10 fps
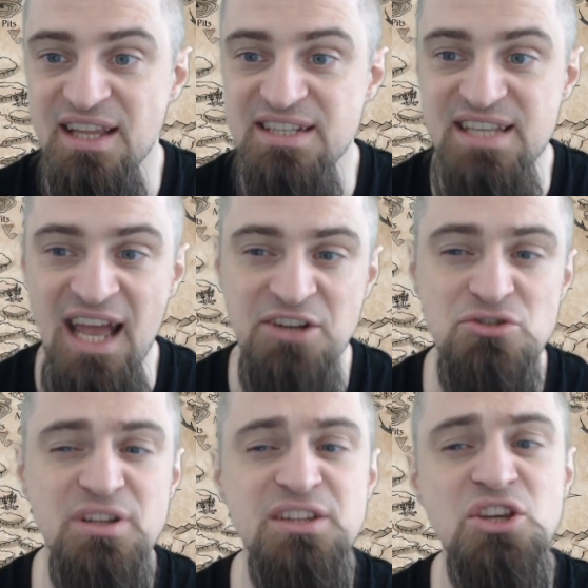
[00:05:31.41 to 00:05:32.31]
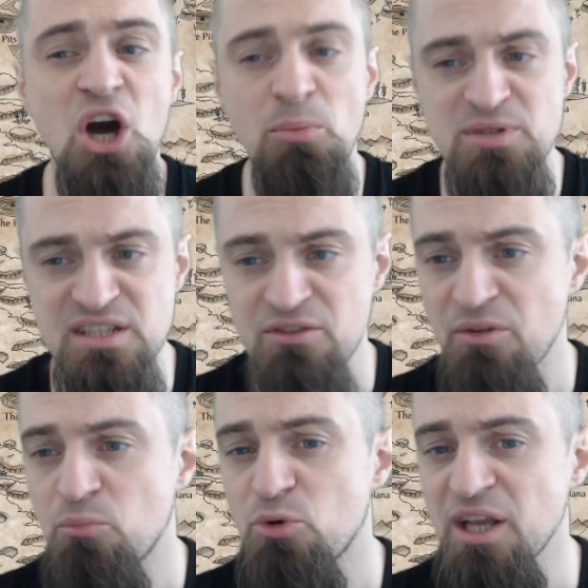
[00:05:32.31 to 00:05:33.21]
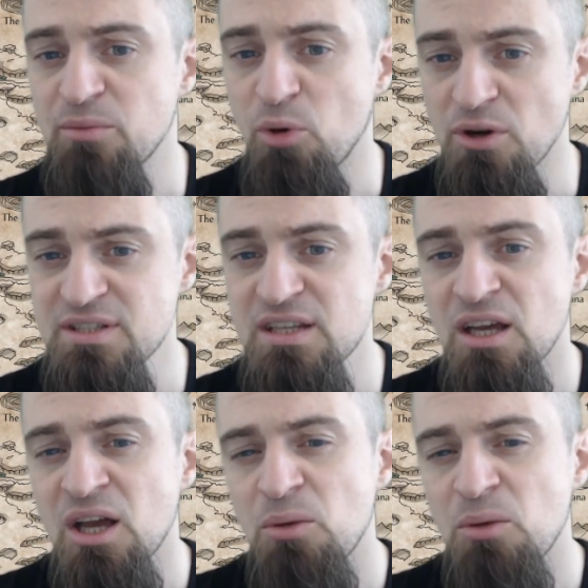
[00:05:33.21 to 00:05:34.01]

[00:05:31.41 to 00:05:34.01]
that is actually the opposite of a breakpoint,